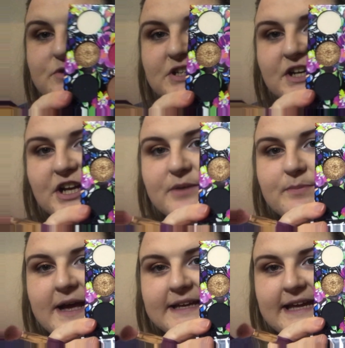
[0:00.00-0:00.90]
just going to go
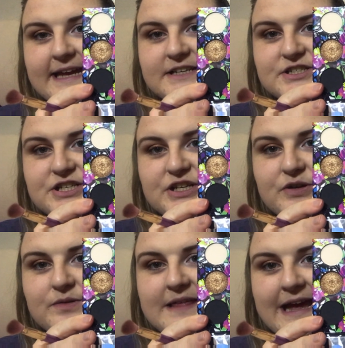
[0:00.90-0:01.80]
back
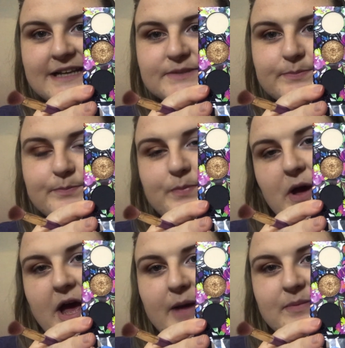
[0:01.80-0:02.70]
into that
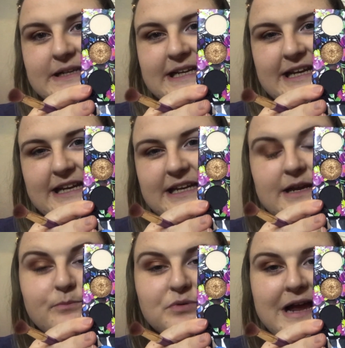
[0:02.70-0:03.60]

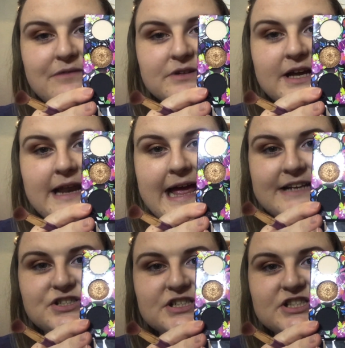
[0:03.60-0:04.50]
purpley brown colour
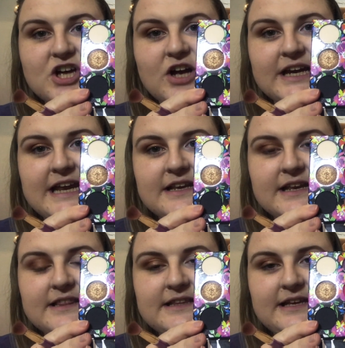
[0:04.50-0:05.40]
and just
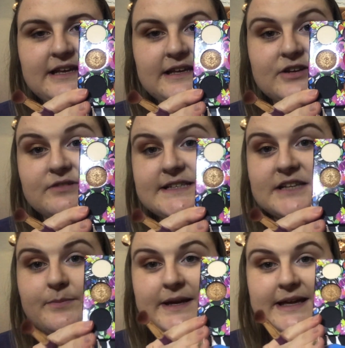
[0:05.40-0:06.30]
darken the crease up